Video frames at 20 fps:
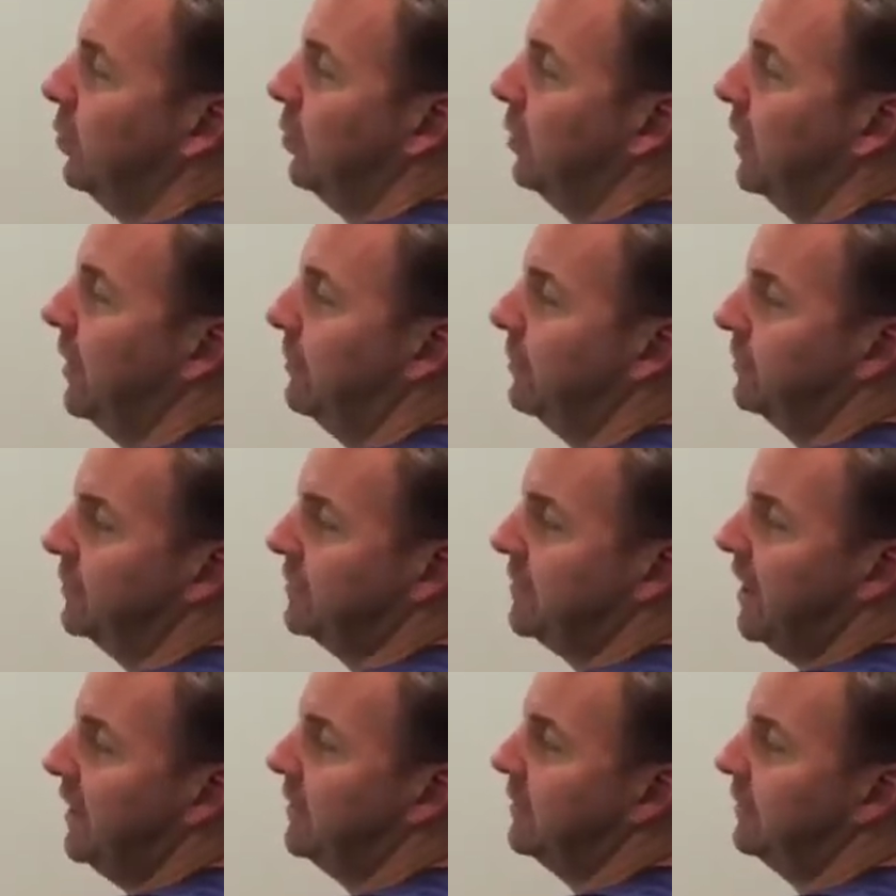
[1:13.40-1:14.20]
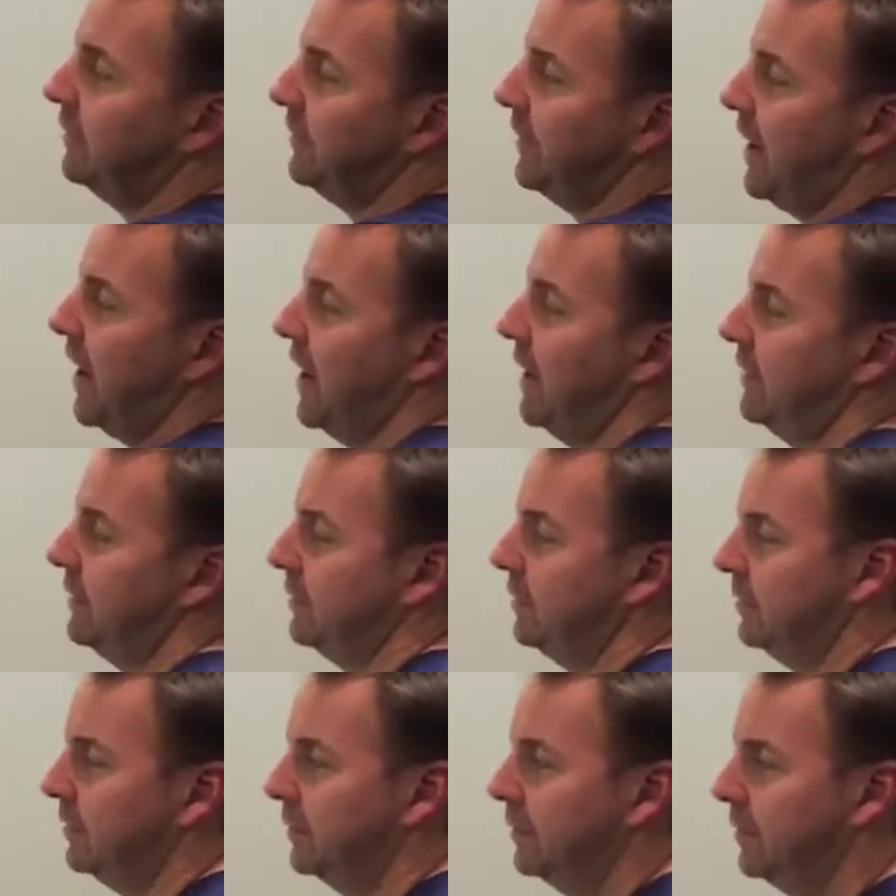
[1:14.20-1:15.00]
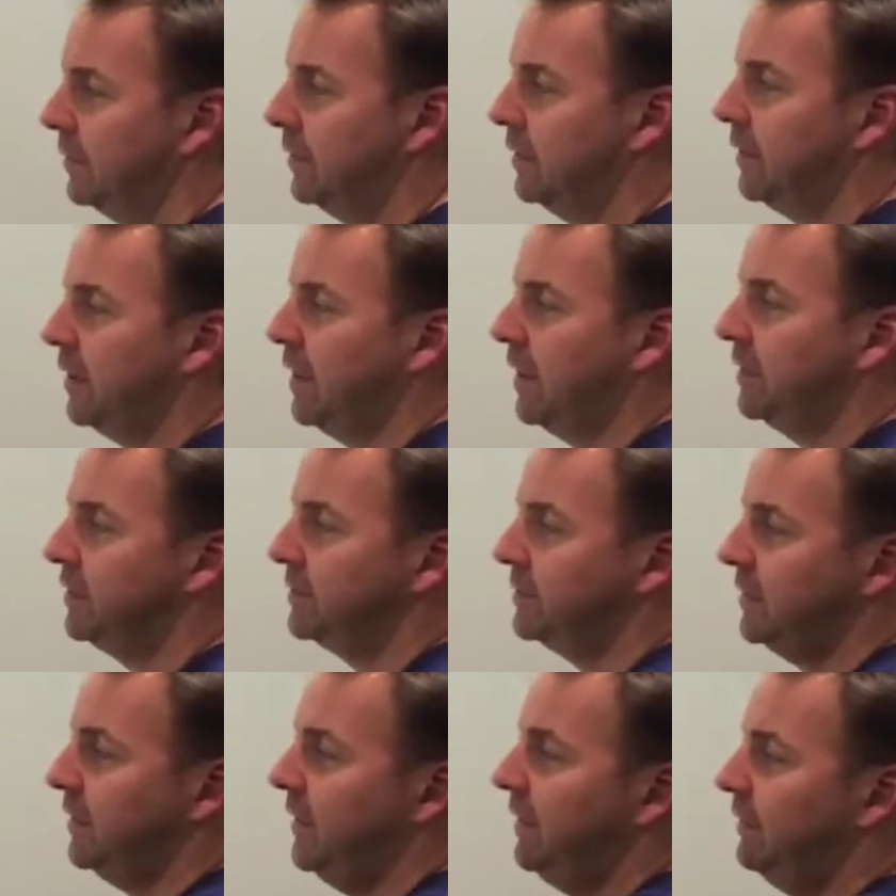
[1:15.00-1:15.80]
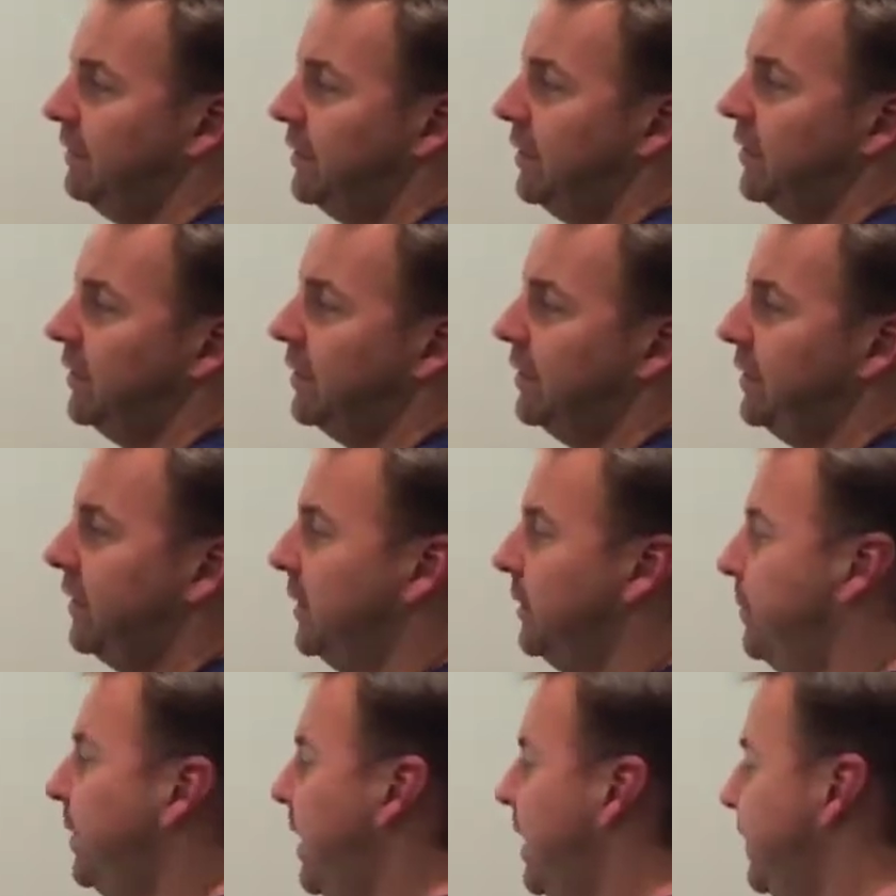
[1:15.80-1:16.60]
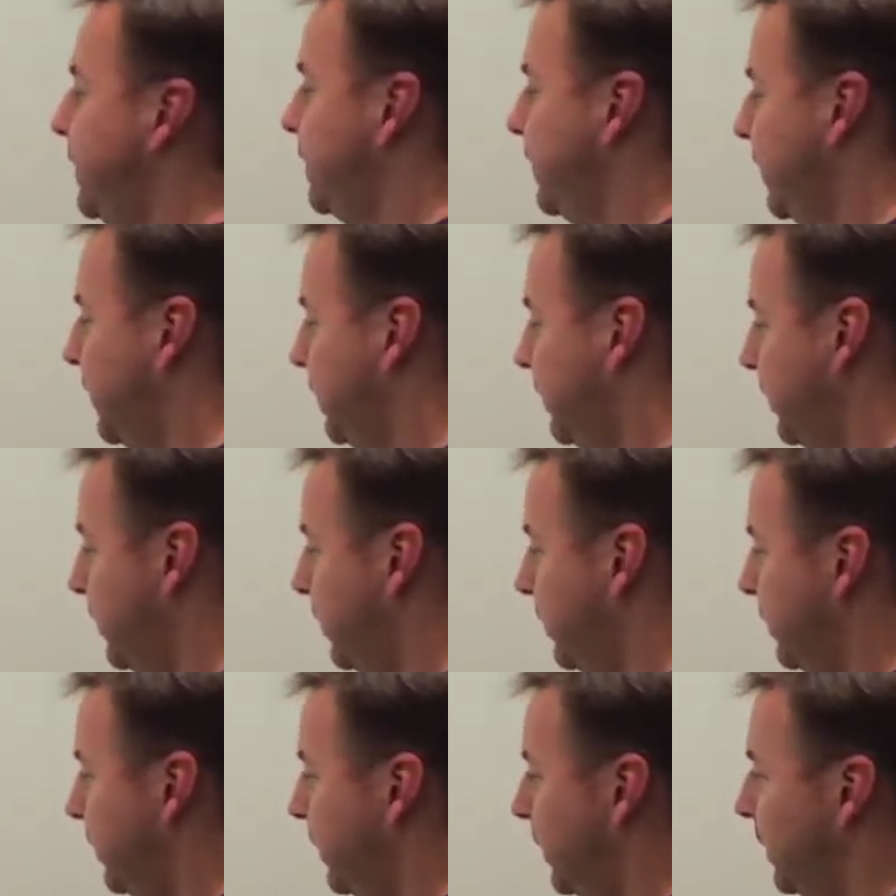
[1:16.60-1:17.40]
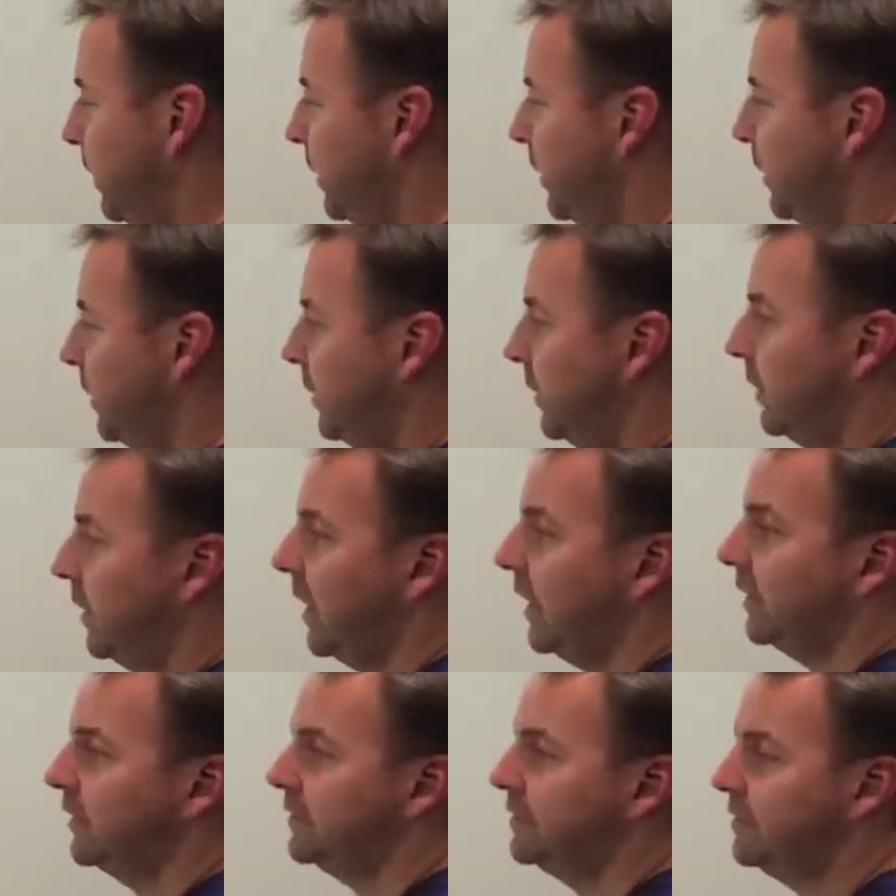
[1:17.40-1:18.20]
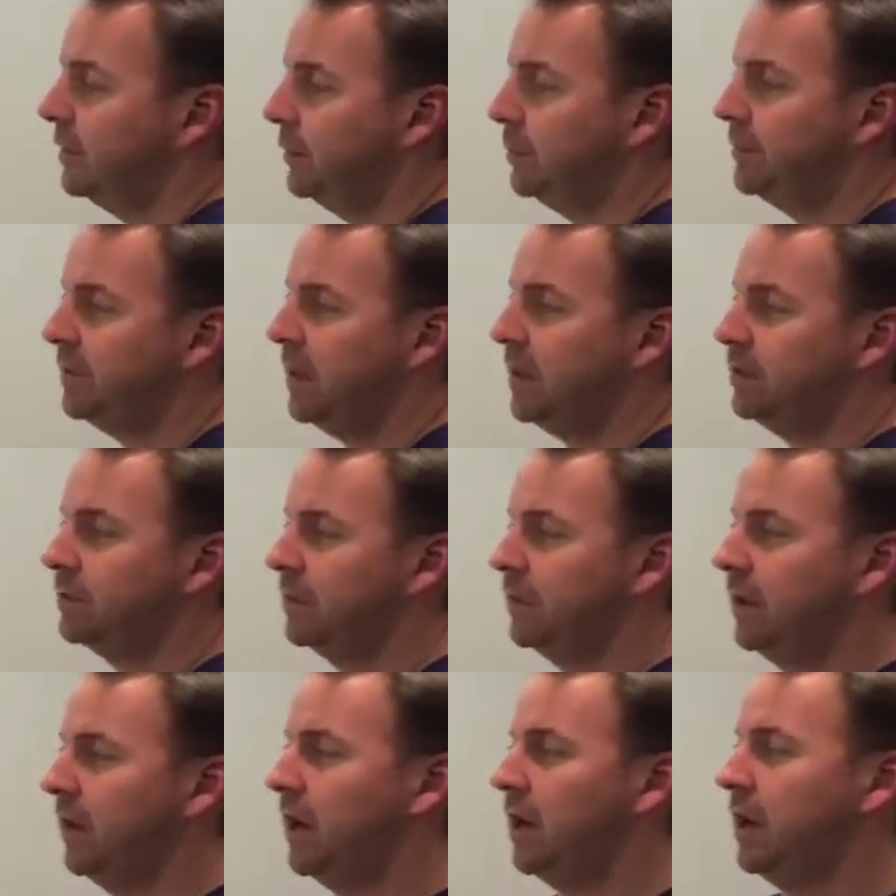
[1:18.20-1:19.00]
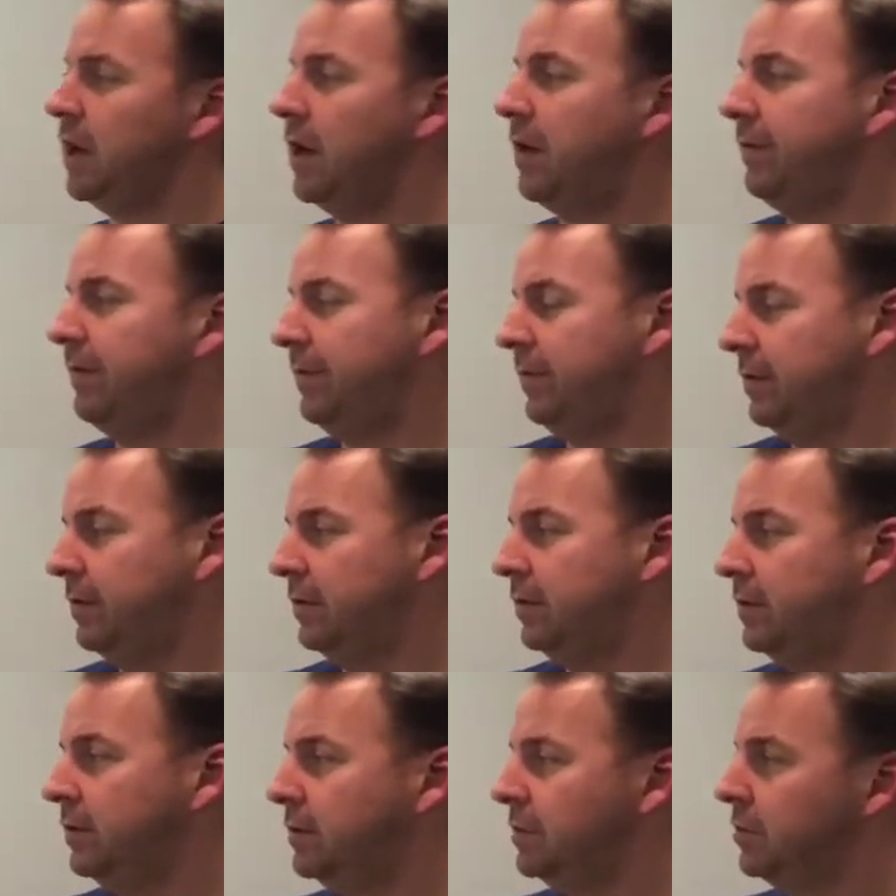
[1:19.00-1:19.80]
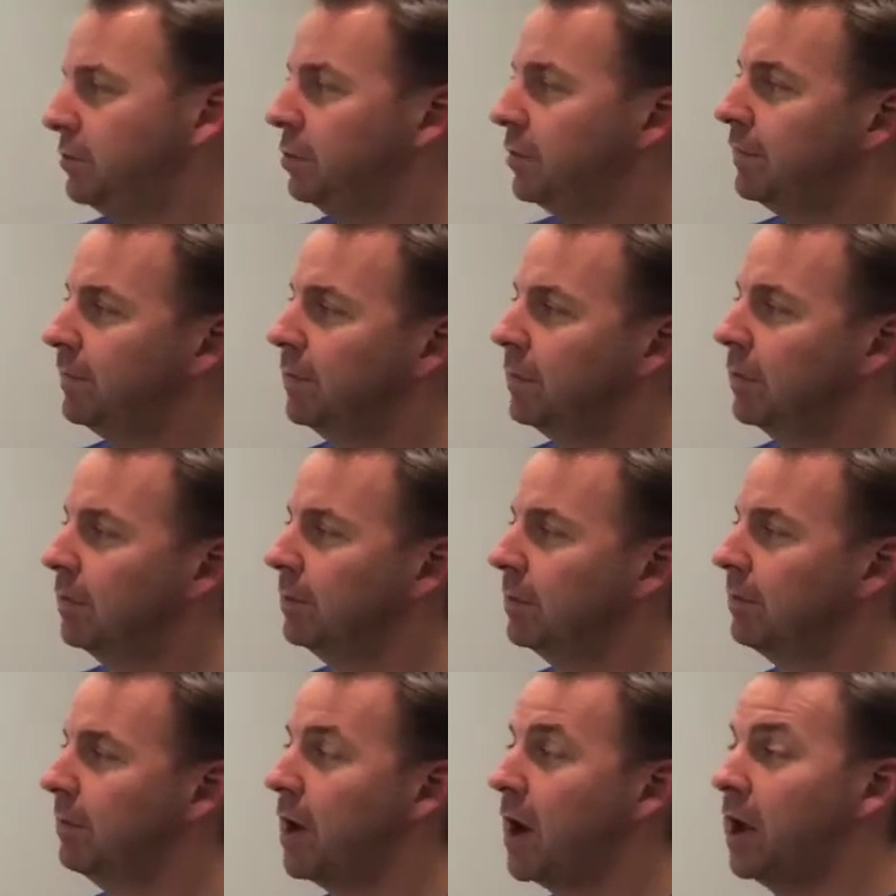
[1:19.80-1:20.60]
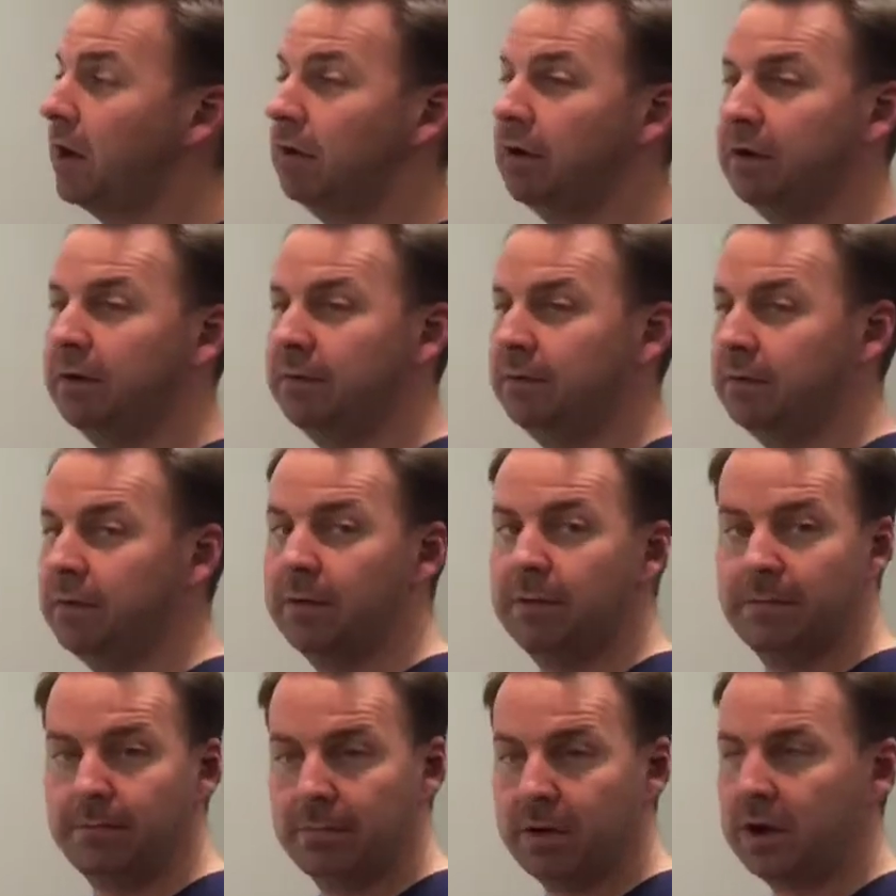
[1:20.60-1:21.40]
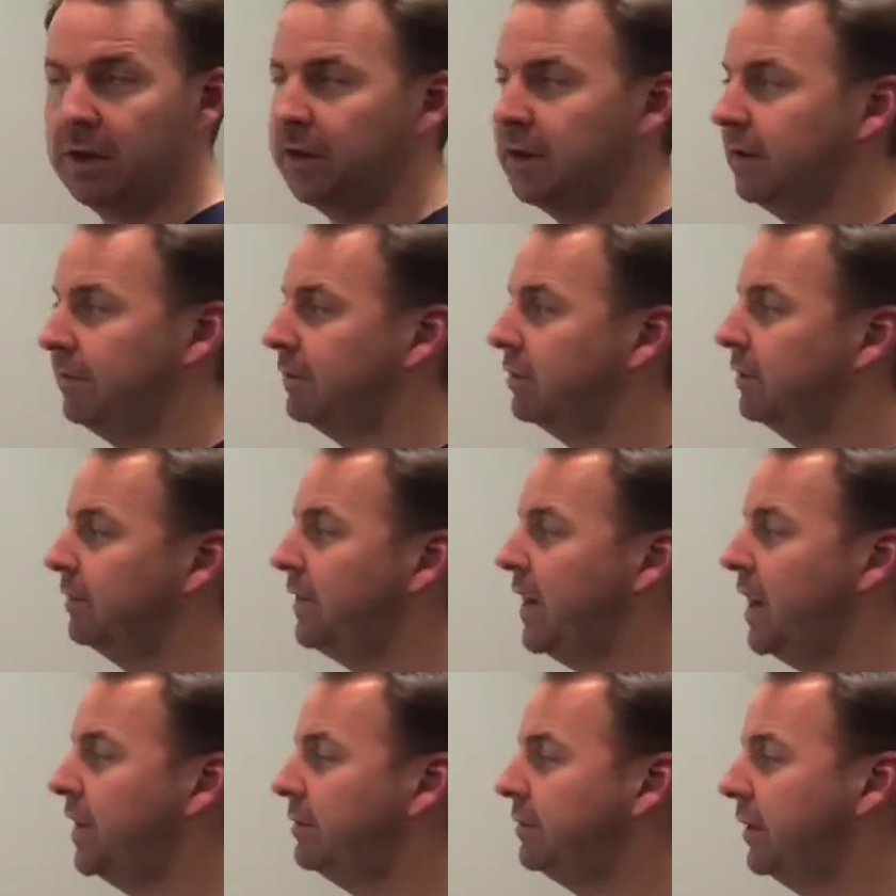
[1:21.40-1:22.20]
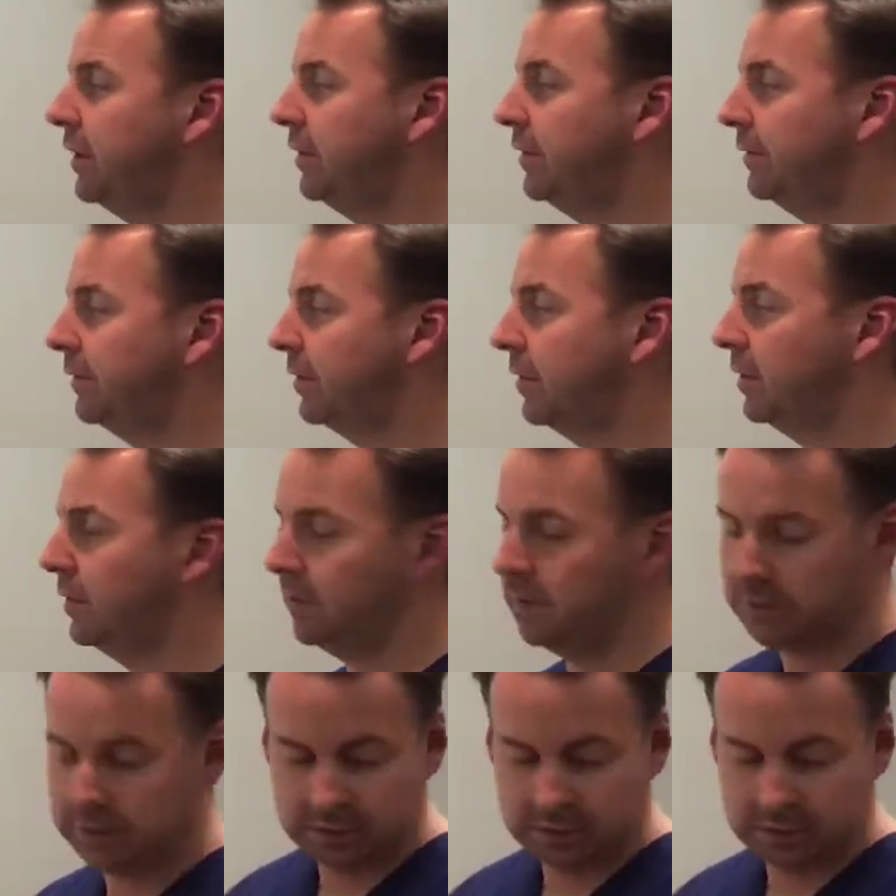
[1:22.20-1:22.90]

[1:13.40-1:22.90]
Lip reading: we're able to take the fat, and it's even in a thin patient, I can still potentially get enough to perform a moderate butt lift or fat transfer.